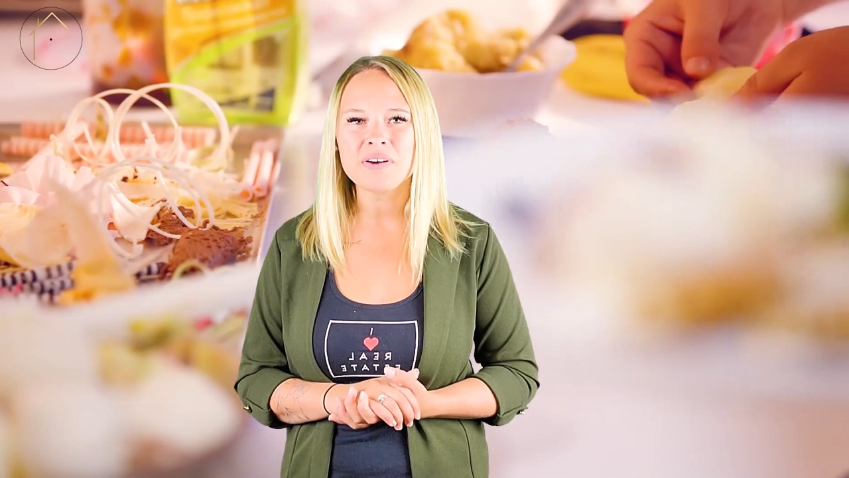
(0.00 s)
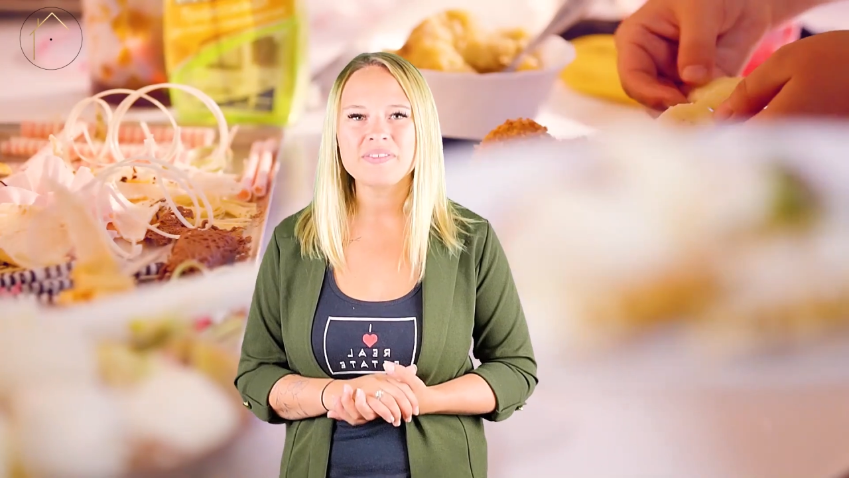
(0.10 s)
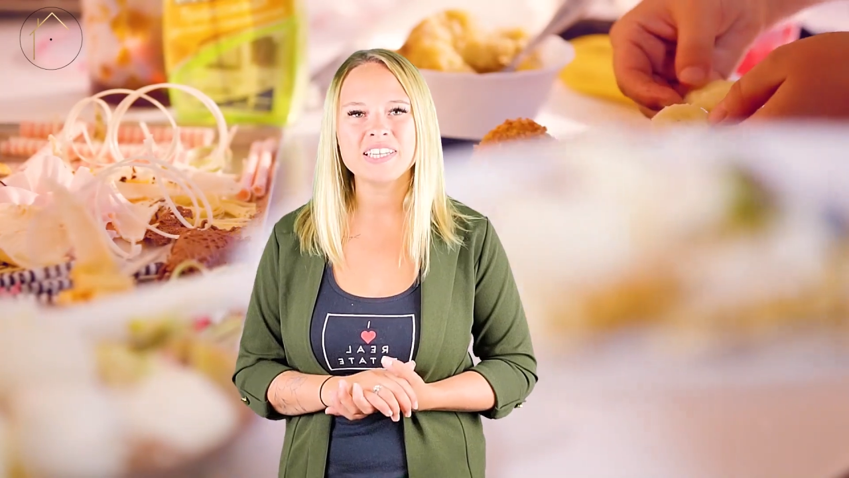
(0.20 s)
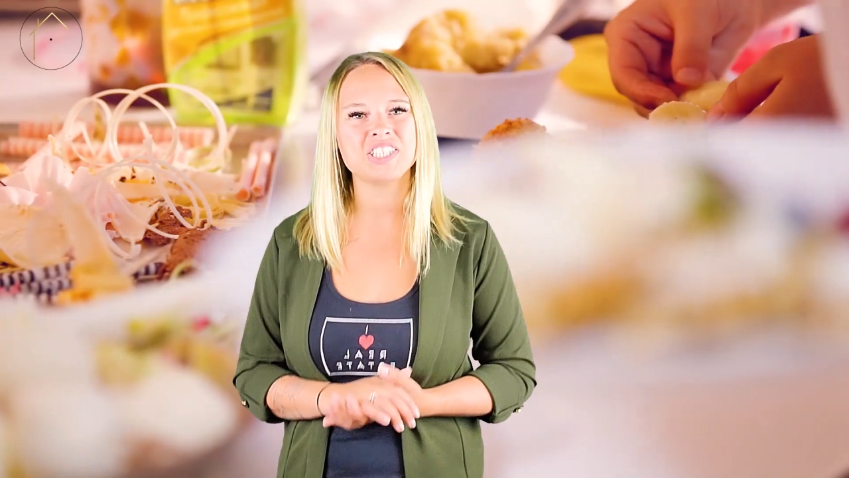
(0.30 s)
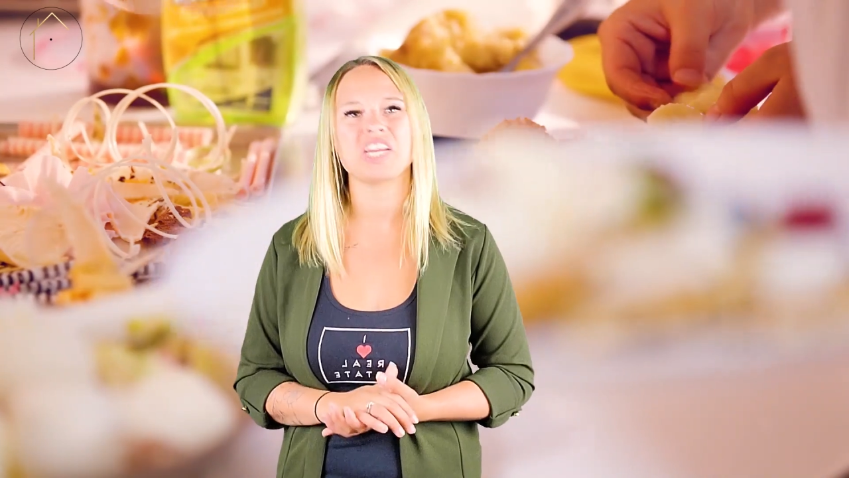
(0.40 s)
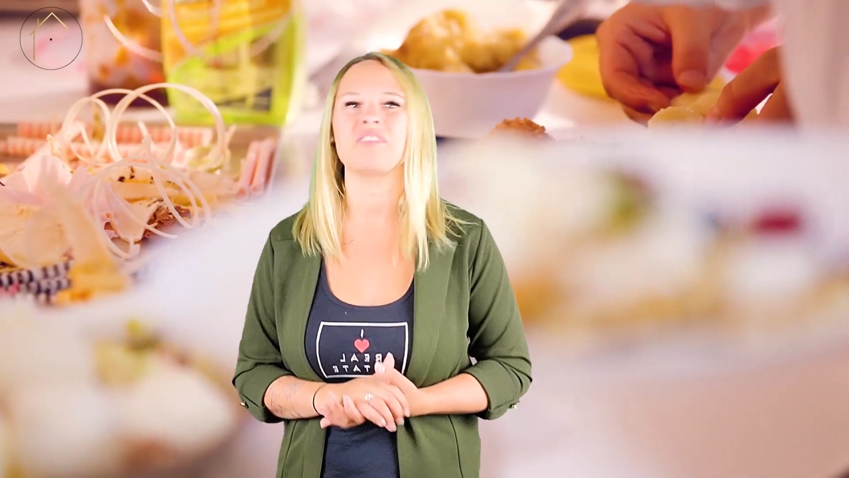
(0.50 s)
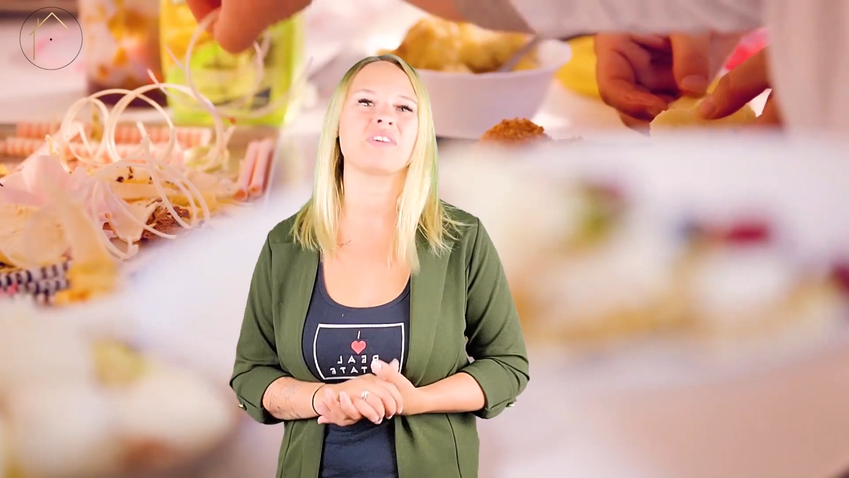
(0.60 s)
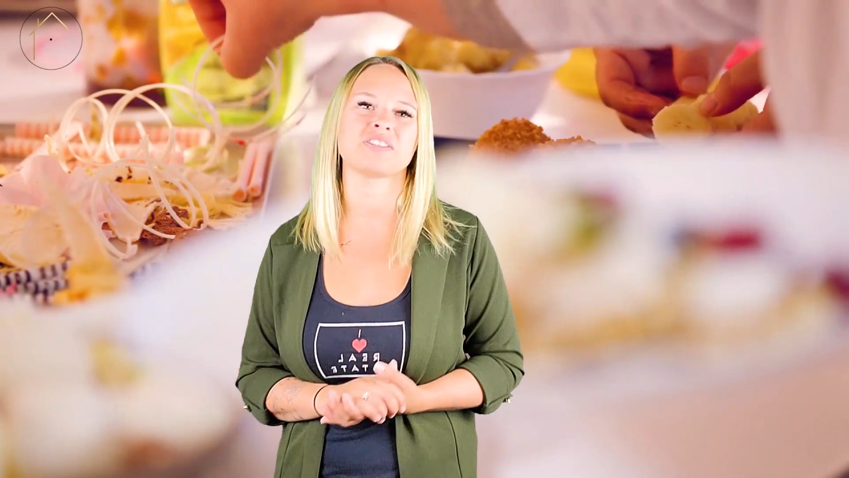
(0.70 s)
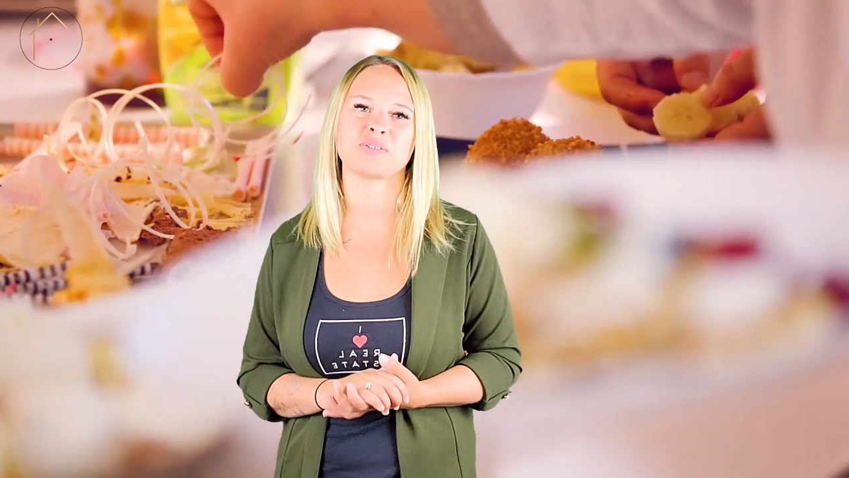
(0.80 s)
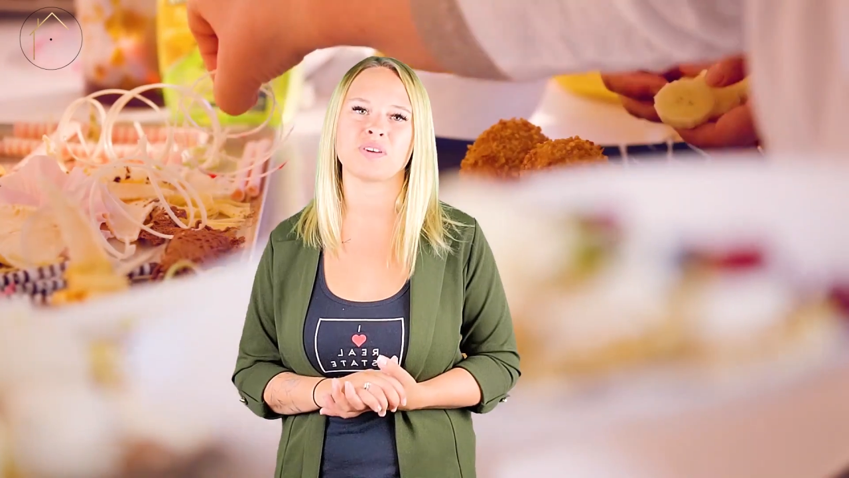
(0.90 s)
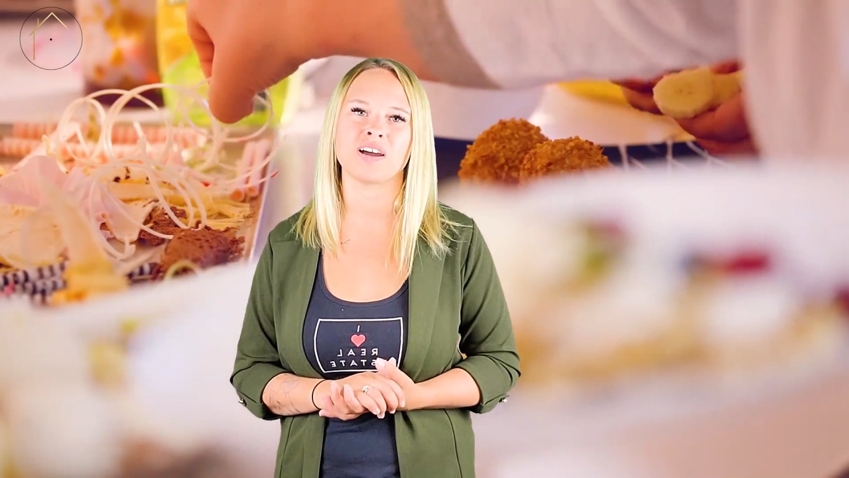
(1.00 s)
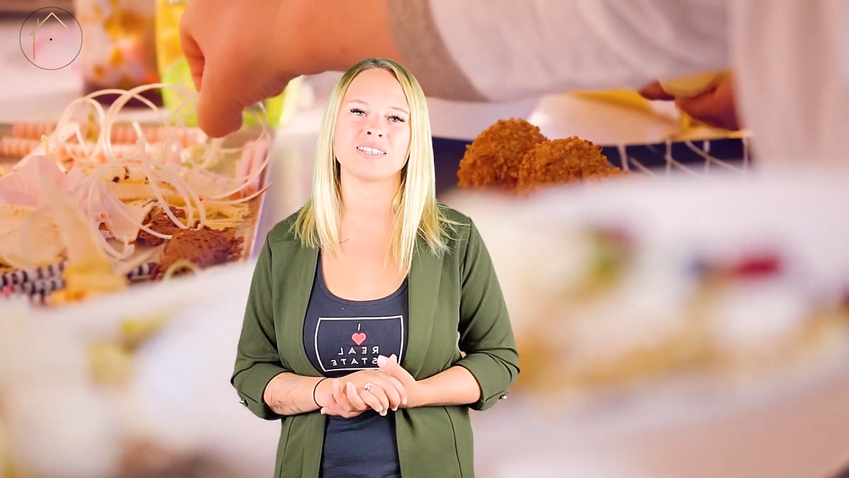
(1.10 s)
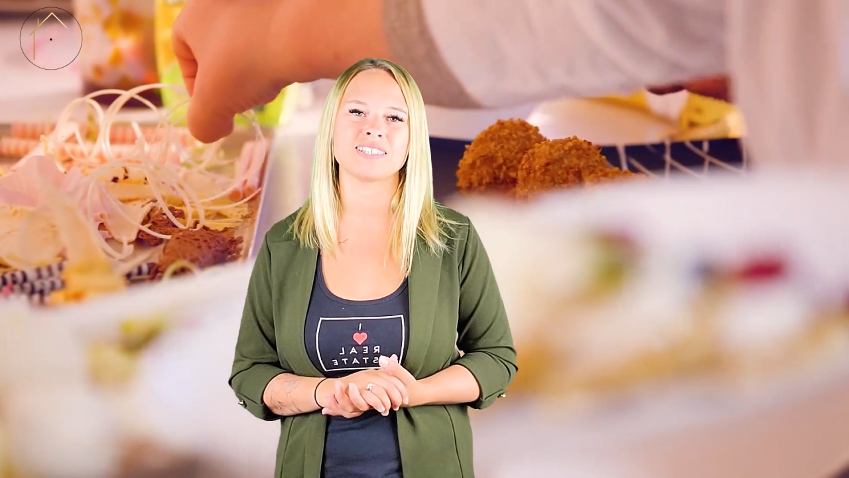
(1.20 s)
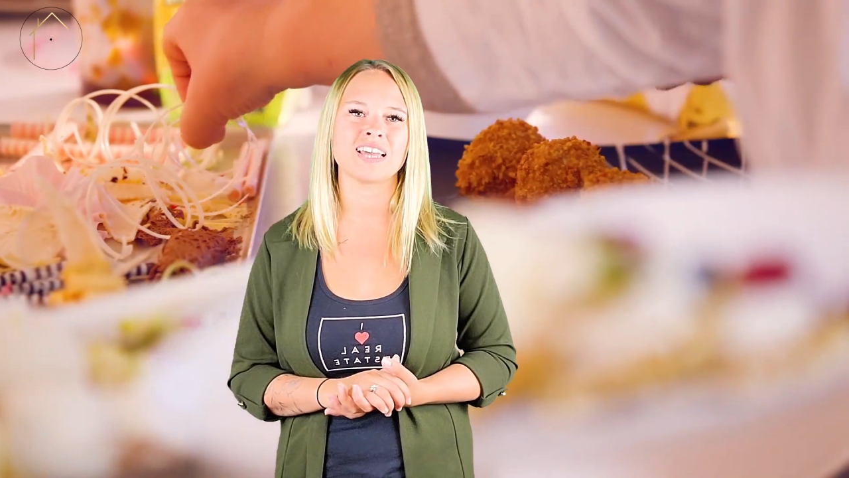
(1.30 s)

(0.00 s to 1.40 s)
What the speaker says: of the chain restaurants